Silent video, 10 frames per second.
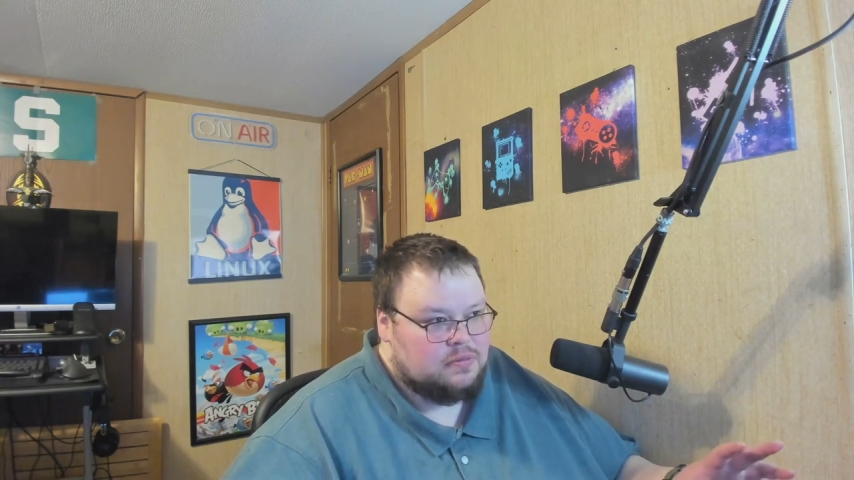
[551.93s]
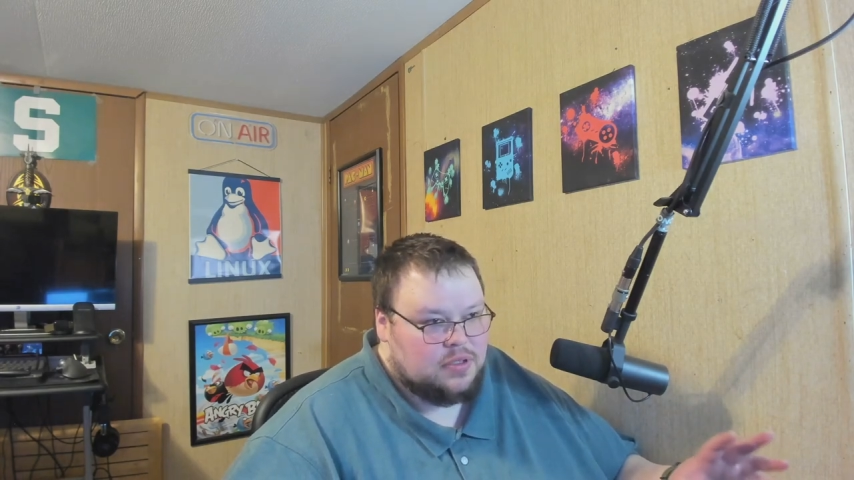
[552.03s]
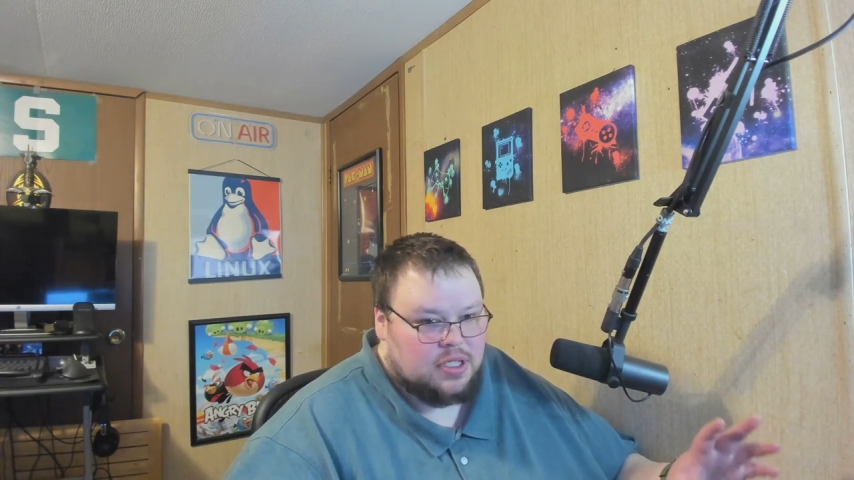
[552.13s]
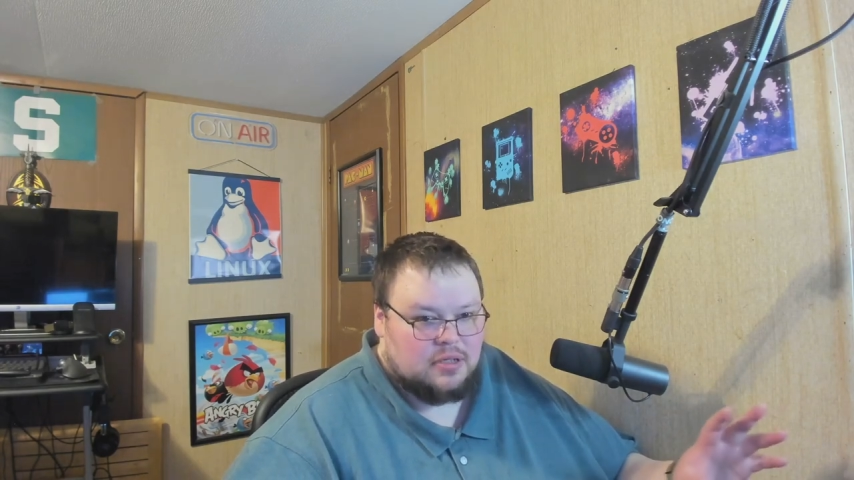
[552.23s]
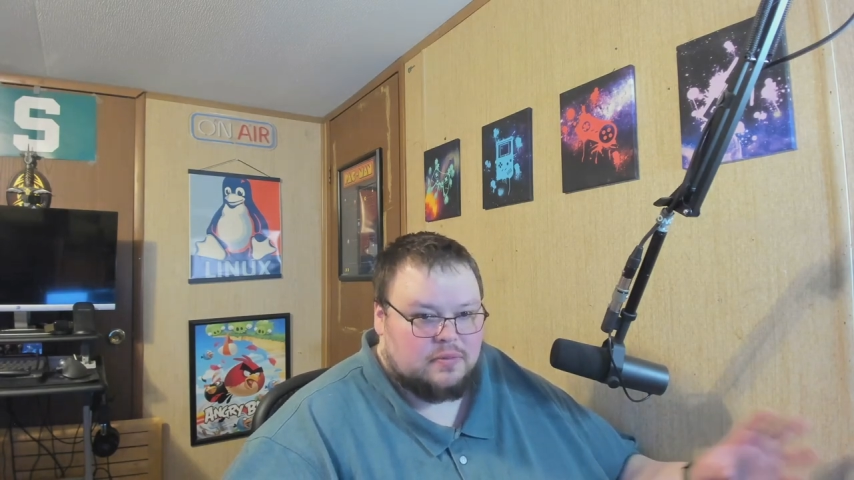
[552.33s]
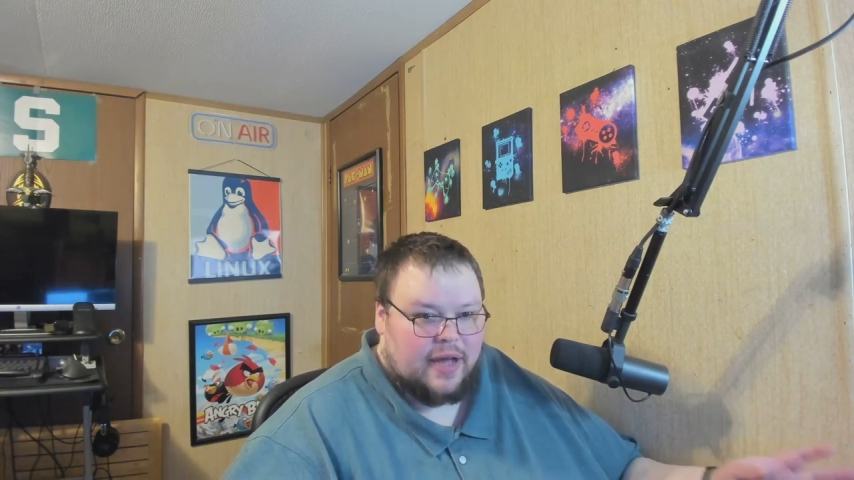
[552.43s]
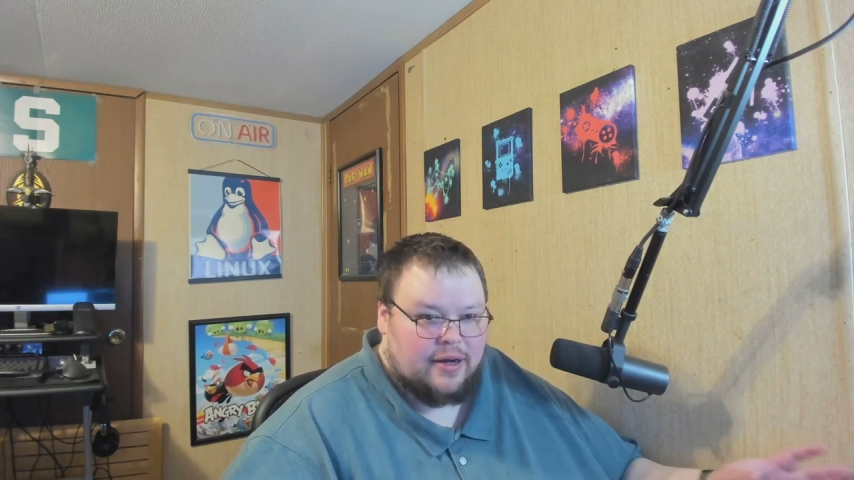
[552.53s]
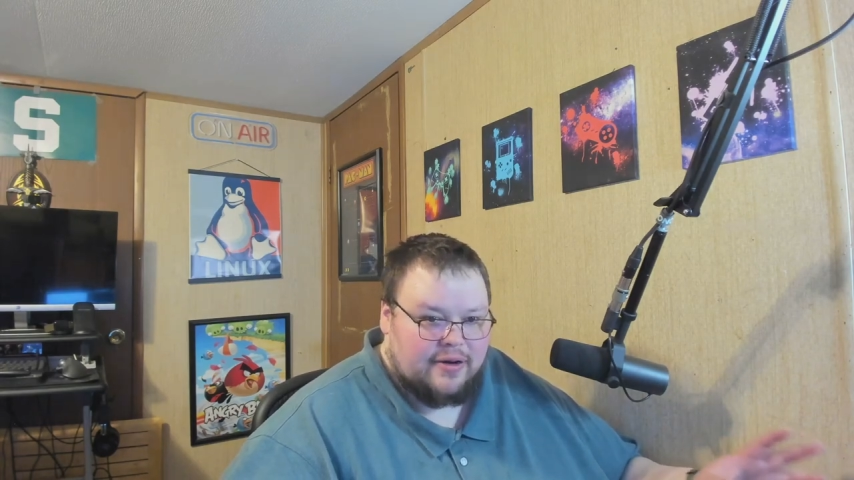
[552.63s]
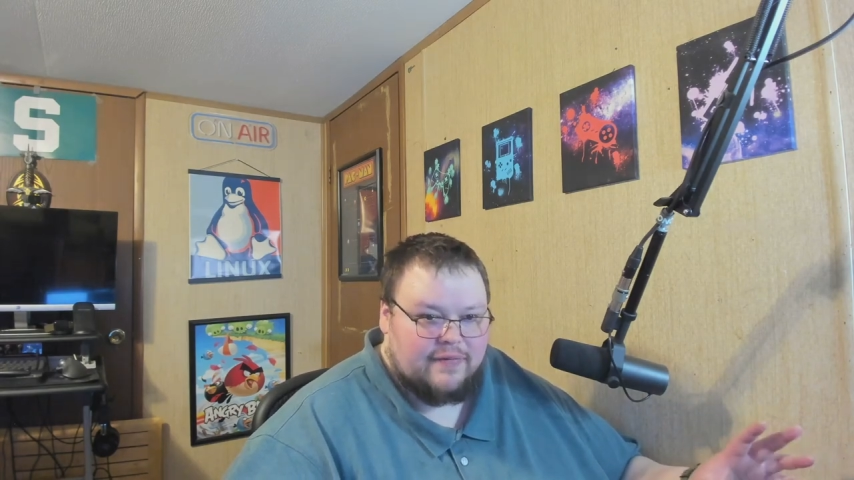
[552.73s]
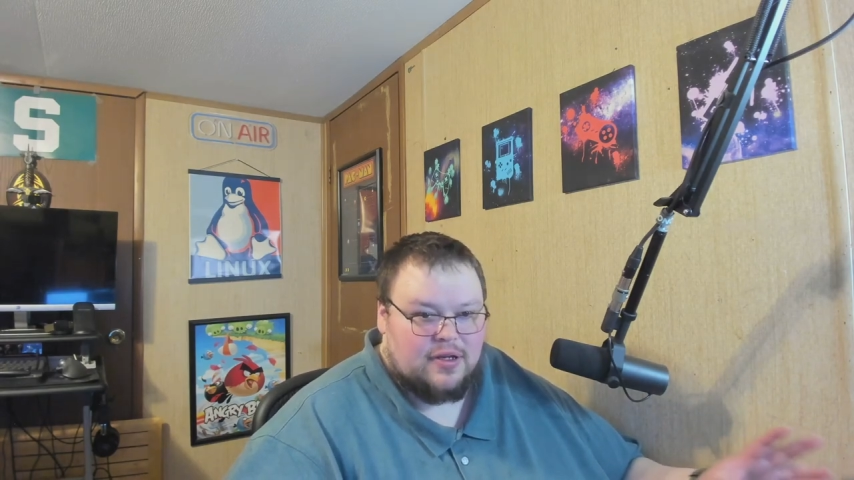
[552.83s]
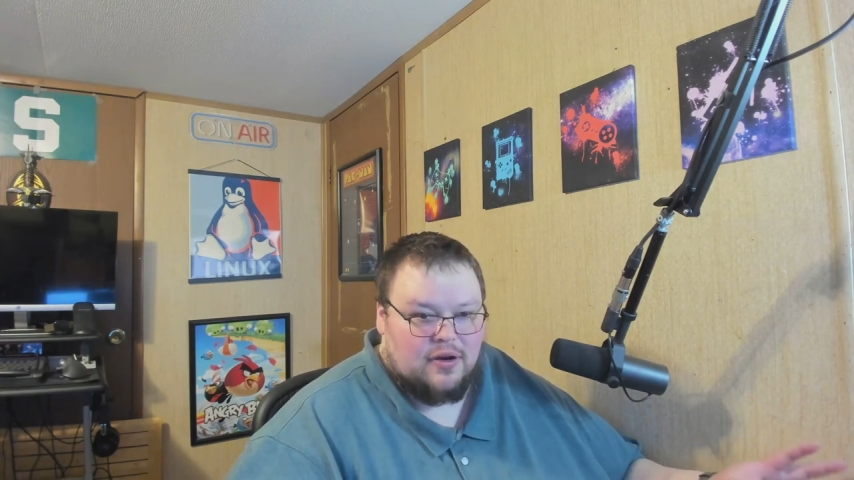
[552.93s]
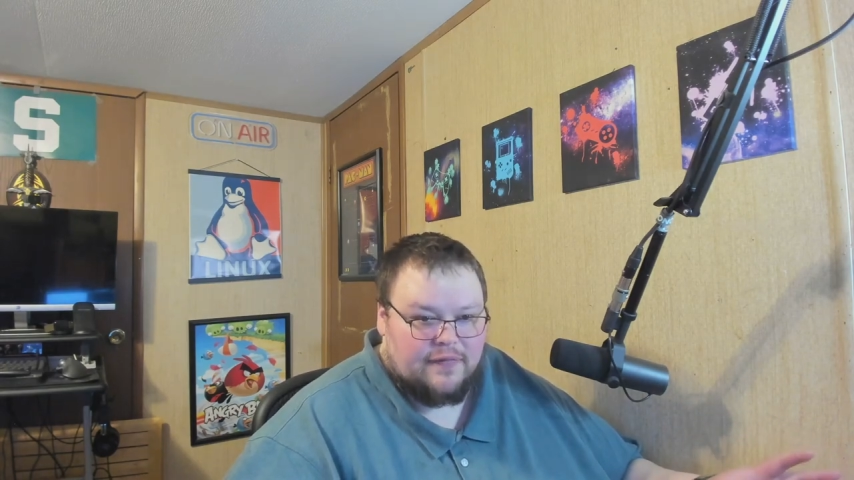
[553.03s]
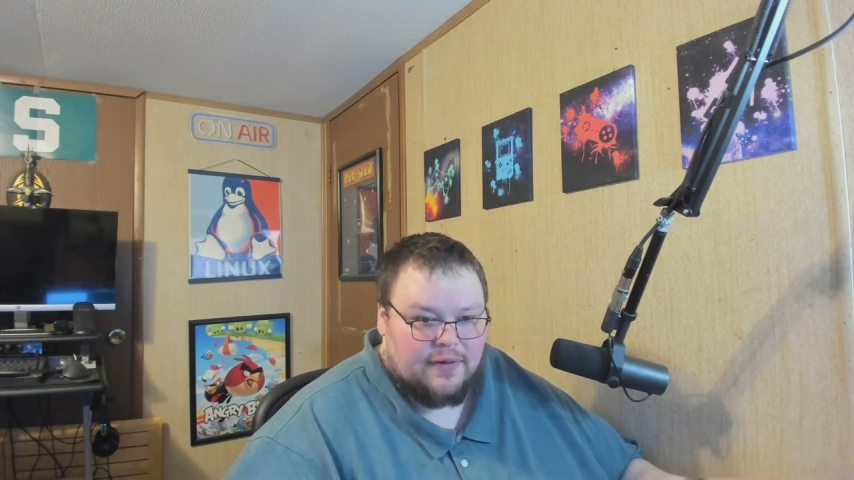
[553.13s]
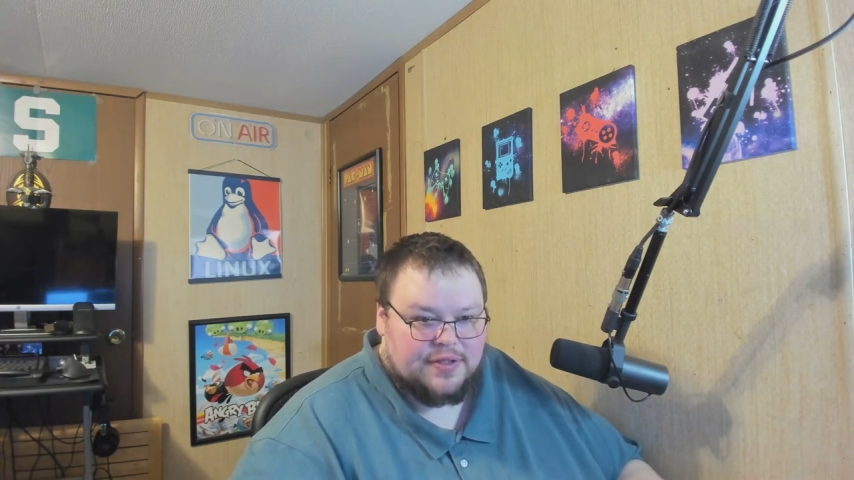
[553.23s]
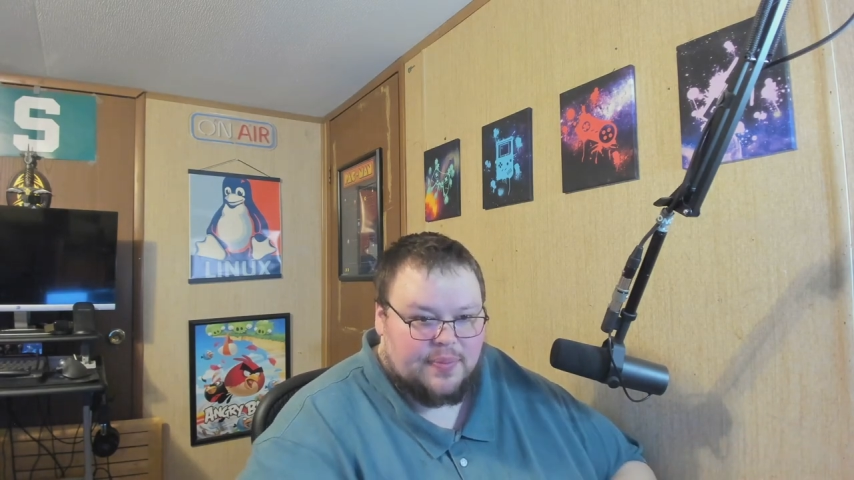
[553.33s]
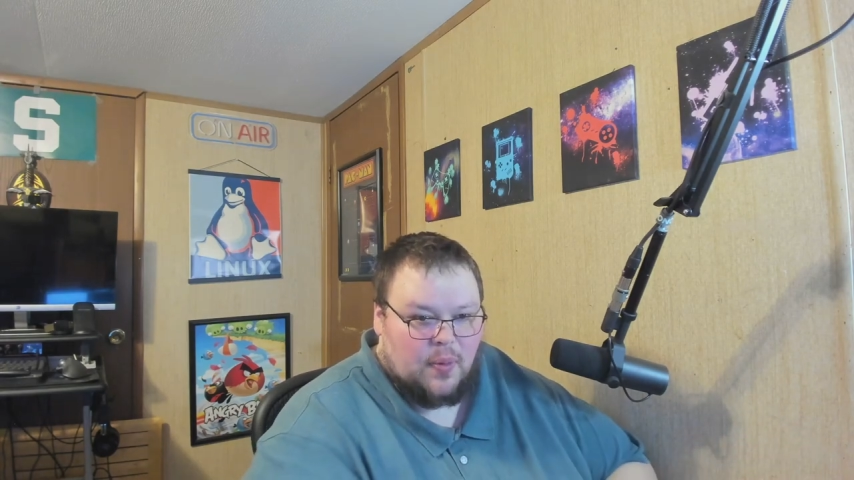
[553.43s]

So I don't even know if there was